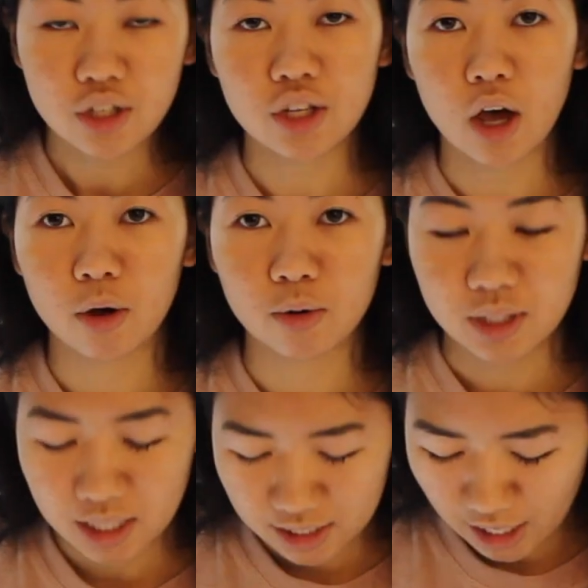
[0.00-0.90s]
So
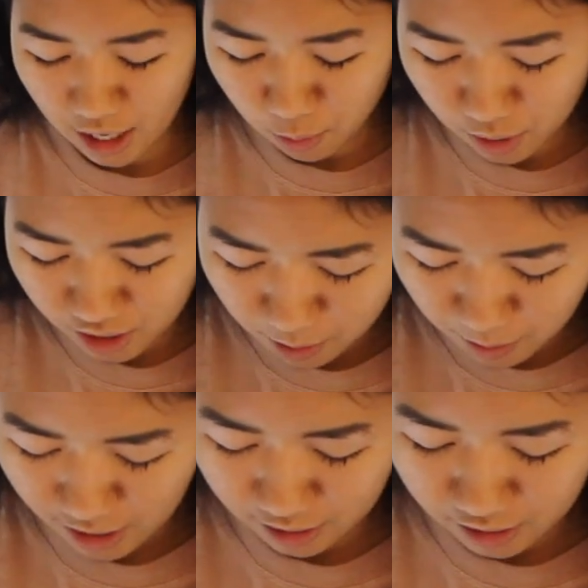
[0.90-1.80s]
today we're gonna
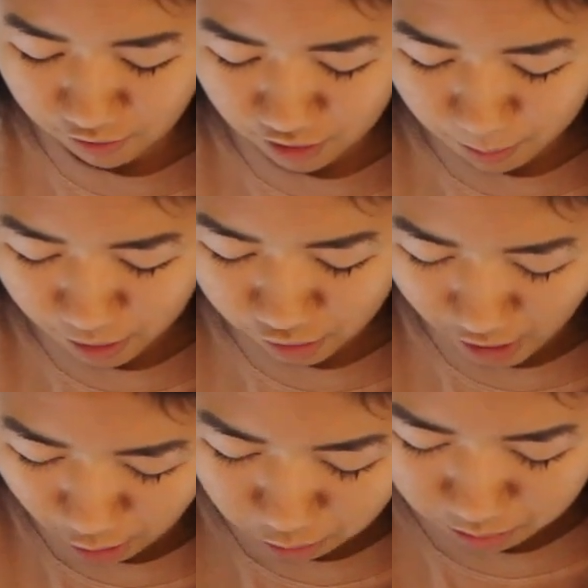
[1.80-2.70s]
be leaving the butter
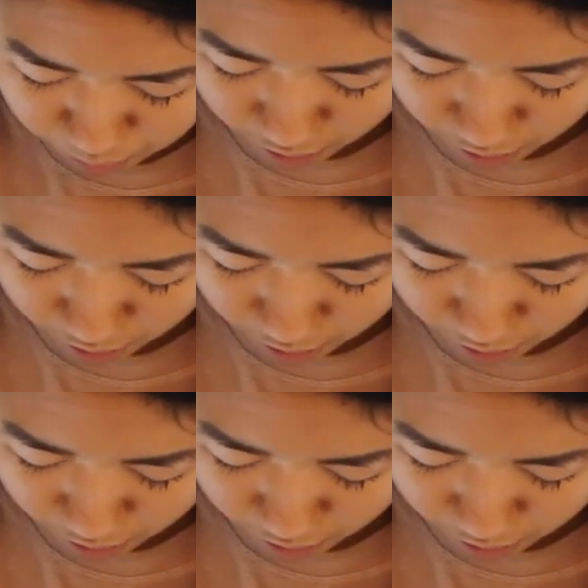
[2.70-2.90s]
out,